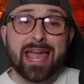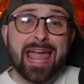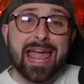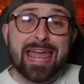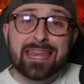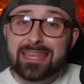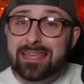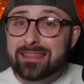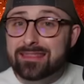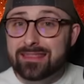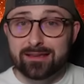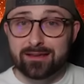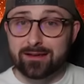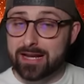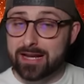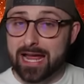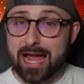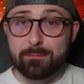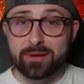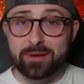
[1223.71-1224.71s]
anything
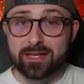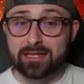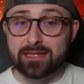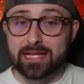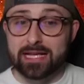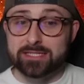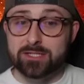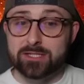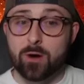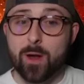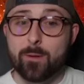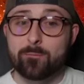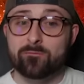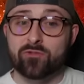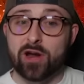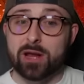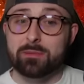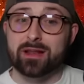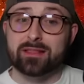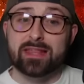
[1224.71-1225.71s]
could happen in that time frame.